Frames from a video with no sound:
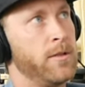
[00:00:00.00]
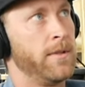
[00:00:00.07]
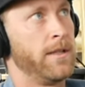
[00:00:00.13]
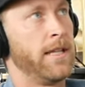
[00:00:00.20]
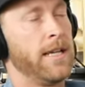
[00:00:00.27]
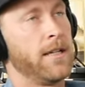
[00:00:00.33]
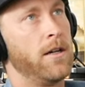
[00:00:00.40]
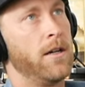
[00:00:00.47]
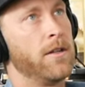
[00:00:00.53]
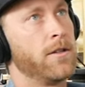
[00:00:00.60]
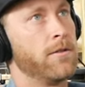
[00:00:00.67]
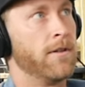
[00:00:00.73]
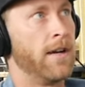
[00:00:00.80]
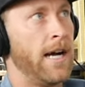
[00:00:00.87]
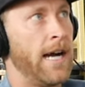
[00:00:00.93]
But like on
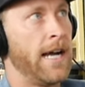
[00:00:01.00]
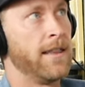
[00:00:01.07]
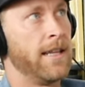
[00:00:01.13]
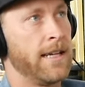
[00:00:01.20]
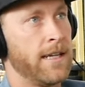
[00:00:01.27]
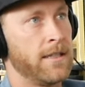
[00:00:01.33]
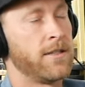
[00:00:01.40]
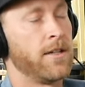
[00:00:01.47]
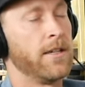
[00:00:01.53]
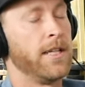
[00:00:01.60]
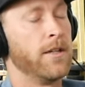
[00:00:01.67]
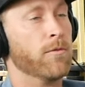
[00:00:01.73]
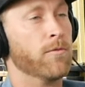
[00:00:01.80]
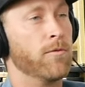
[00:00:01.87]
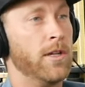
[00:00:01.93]
the ride, like I started
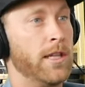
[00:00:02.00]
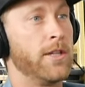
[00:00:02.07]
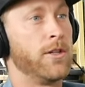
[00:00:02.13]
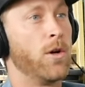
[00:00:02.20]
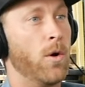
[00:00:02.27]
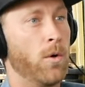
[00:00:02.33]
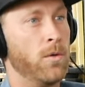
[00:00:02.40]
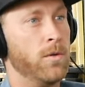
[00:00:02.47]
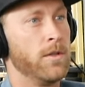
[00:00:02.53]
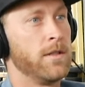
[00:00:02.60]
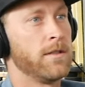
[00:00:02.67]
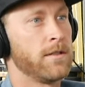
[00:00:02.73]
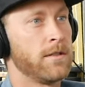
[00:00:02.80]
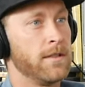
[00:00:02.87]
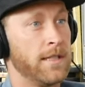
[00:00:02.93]
getting really cold
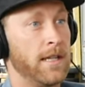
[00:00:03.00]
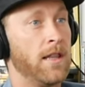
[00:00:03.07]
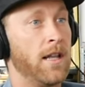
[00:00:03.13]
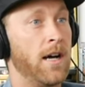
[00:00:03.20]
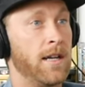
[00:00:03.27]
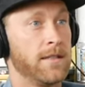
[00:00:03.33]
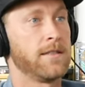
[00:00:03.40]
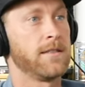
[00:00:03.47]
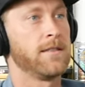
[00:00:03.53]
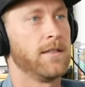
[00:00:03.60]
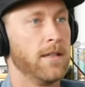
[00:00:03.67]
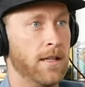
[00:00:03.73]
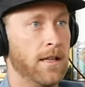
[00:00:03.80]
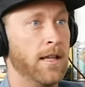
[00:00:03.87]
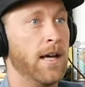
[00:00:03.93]
because I lost
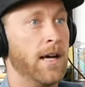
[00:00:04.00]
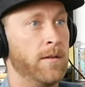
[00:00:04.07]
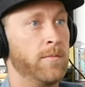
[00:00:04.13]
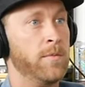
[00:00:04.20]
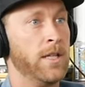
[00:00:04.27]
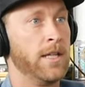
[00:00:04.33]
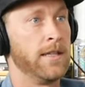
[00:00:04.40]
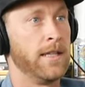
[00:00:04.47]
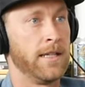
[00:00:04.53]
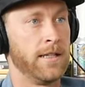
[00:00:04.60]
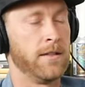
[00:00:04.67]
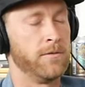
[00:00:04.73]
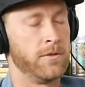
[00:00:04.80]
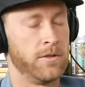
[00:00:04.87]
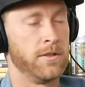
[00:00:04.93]
a lot of blood. Like
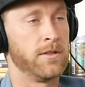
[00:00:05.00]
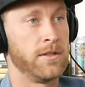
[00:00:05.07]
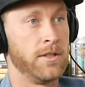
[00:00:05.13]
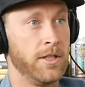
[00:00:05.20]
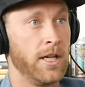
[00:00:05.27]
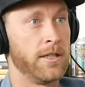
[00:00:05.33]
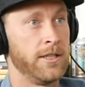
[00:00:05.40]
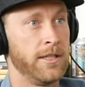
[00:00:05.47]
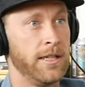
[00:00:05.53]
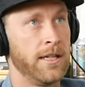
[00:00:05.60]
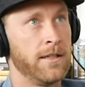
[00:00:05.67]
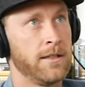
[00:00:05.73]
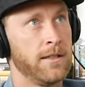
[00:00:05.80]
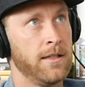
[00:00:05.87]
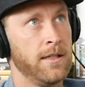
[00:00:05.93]
it was just gushing
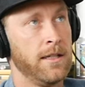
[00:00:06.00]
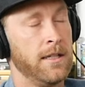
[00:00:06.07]
out.